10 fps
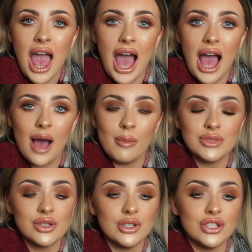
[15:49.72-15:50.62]

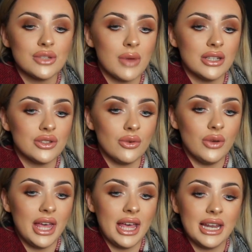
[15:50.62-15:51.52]
So I just wanted to go
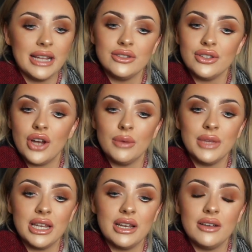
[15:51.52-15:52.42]
ahead and do an
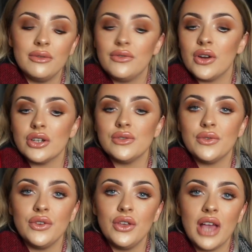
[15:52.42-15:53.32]
updated
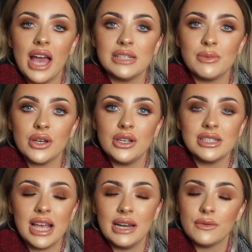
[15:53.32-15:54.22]
version for you guys,
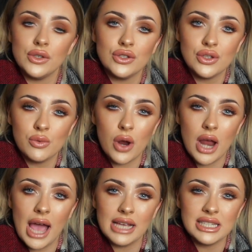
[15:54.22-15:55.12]
because I never used to
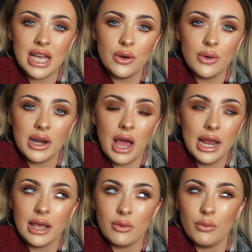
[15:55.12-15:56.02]
wear eyeshadow and
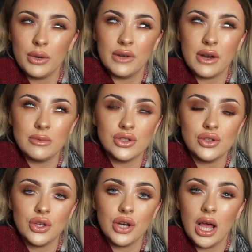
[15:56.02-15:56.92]
like whenever I was
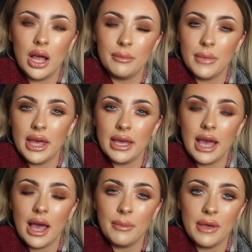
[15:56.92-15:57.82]
doing my
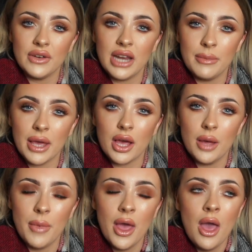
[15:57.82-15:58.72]
everyday
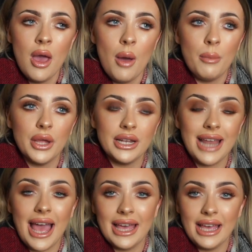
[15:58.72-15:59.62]
makeup. But
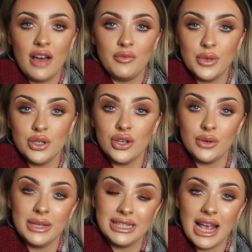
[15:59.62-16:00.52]
now I have been doing
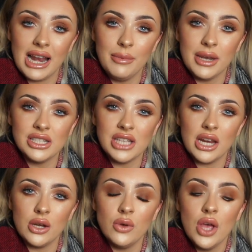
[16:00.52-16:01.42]
a wee tiny bit of
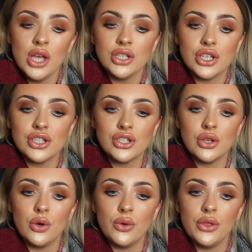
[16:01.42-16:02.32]
shadow, just so